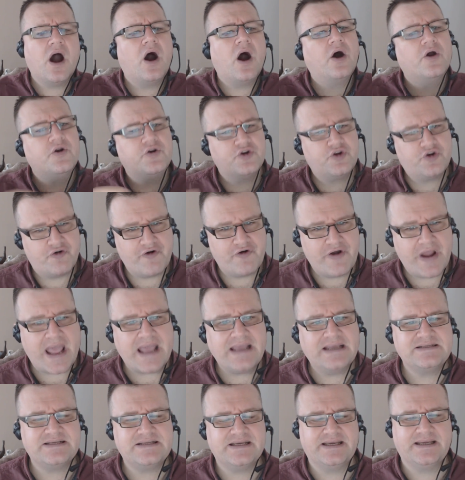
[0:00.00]
on
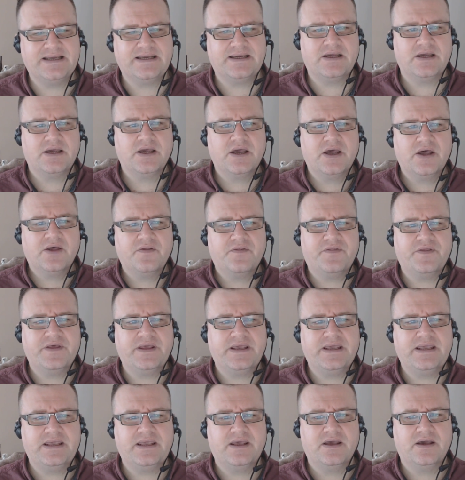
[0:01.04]
creating
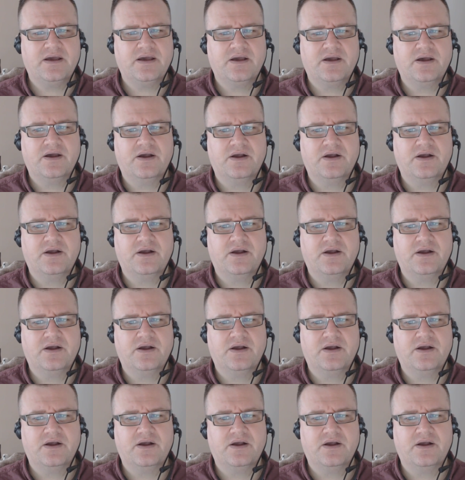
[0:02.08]
the